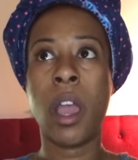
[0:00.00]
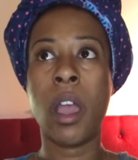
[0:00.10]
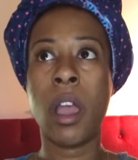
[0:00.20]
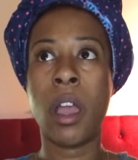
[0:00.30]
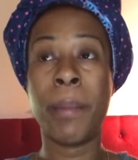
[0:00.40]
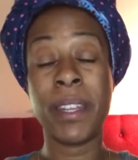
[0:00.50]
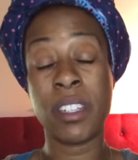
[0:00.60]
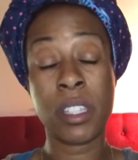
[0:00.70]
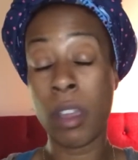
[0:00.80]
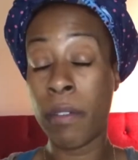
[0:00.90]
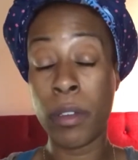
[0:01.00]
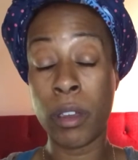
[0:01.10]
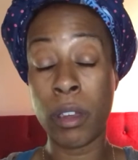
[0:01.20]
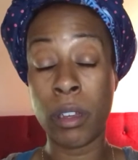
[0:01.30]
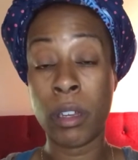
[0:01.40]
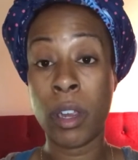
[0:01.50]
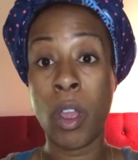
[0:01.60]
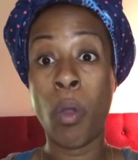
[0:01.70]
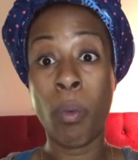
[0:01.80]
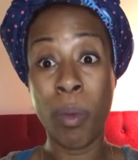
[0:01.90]
and discover
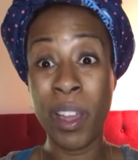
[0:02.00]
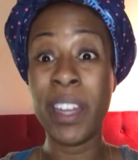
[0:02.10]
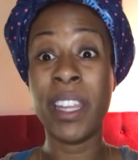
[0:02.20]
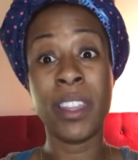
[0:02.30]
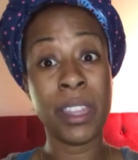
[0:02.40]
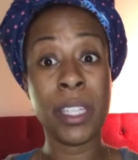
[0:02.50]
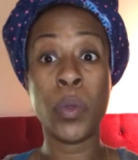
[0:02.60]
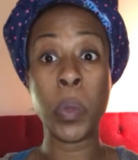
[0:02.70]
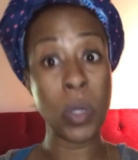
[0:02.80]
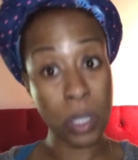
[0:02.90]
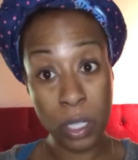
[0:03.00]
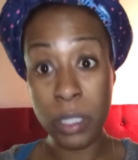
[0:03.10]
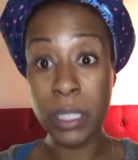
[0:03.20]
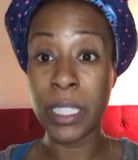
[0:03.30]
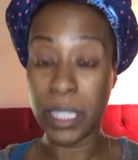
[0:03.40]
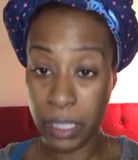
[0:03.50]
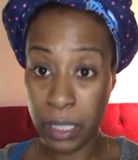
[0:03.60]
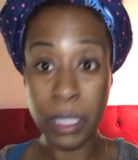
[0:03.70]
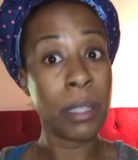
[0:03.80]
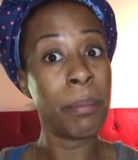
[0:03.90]
what in the world
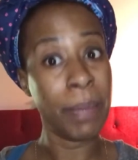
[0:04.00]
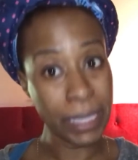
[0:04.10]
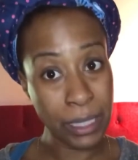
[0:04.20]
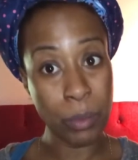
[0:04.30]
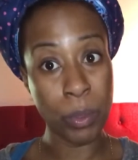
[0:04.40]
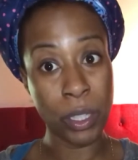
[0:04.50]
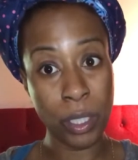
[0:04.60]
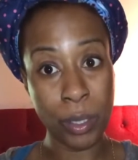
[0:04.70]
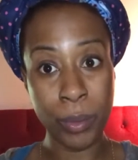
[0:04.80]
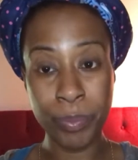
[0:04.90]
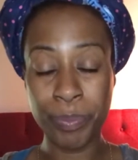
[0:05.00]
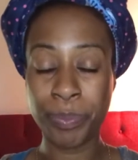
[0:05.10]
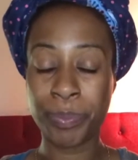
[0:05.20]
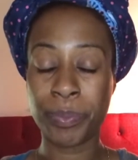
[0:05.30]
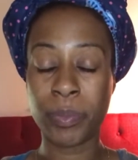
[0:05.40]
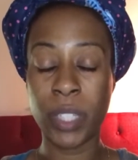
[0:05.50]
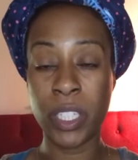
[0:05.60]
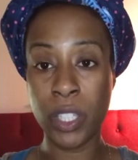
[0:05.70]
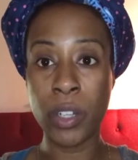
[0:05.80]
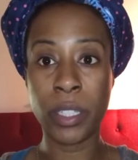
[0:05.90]
is messing with you
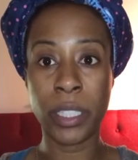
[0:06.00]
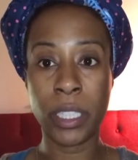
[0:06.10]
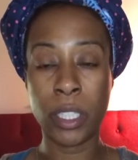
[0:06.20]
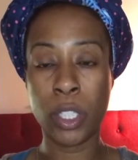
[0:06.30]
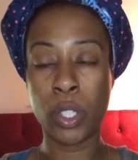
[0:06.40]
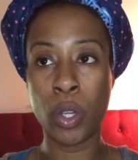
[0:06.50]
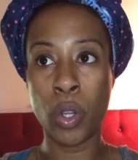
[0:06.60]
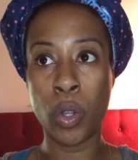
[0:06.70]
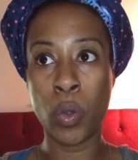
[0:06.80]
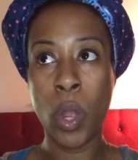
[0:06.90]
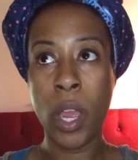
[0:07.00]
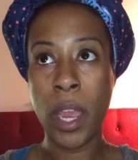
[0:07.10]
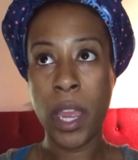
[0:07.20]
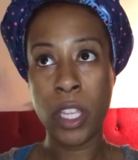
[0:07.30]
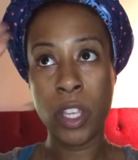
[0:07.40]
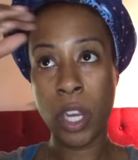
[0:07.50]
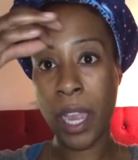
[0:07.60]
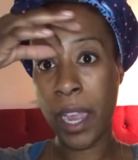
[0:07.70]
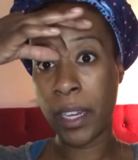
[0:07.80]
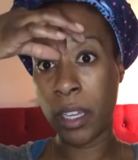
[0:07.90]
internally. So you're
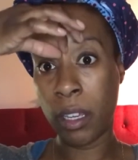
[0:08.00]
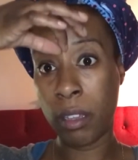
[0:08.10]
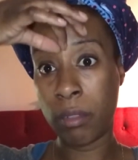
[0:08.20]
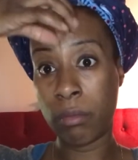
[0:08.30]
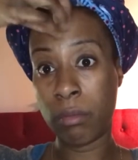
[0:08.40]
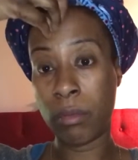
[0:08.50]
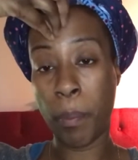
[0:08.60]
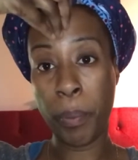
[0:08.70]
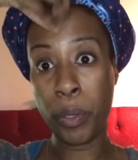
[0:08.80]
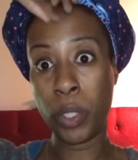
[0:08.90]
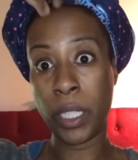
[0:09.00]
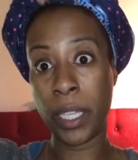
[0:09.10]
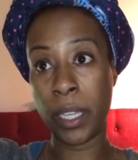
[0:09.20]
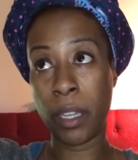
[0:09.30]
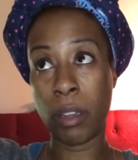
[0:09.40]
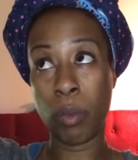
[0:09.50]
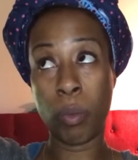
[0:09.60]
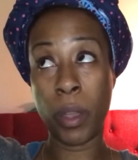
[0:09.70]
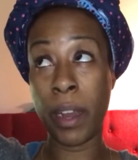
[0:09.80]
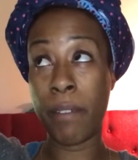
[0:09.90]
kind of pulling
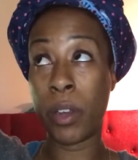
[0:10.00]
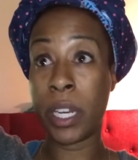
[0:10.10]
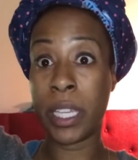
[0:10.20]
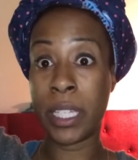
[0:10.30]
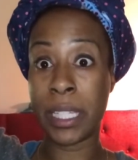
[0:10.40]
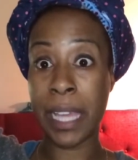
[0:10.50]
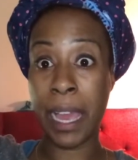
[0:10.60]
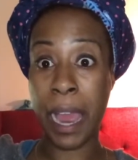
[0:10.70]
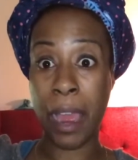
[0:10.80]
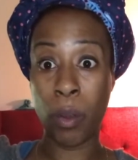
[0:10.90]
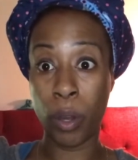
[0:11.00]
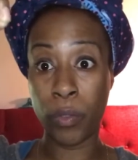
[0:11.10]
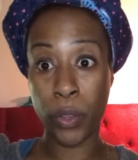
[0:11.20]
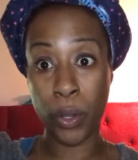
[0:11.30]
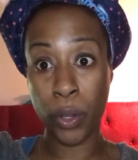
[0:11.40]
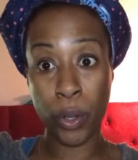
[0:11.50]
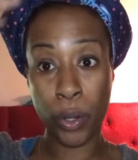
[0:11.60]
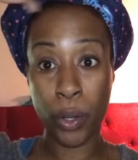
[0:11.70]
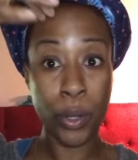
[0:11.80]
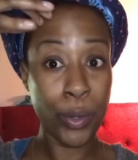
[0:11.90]
whatever it is out of
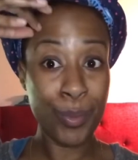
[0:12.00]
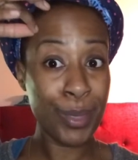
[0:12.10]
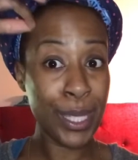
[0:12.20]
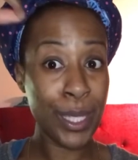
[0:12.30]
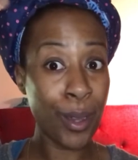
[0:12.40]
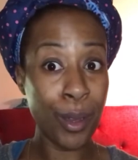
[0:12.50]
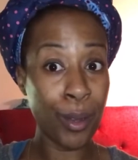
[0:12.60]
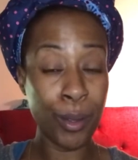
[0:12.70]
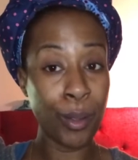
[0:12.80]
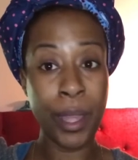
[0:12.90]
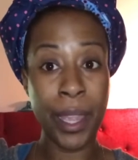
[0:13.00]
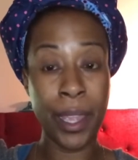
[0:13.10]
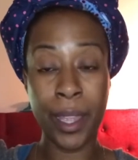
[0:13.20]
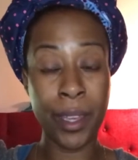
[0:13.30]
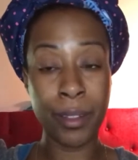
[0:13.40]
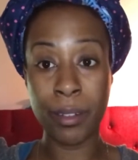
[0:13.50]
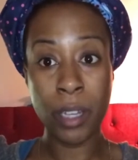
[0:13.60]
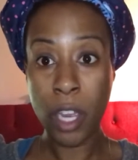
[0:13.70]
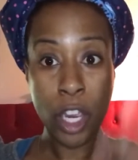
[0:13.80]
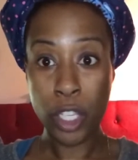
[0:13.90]
your skull and
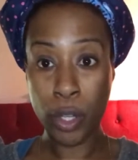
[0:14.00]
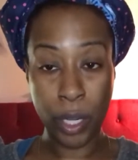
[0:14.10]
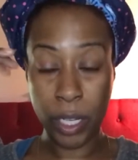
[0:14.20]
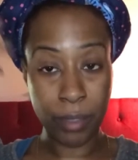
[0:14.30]
your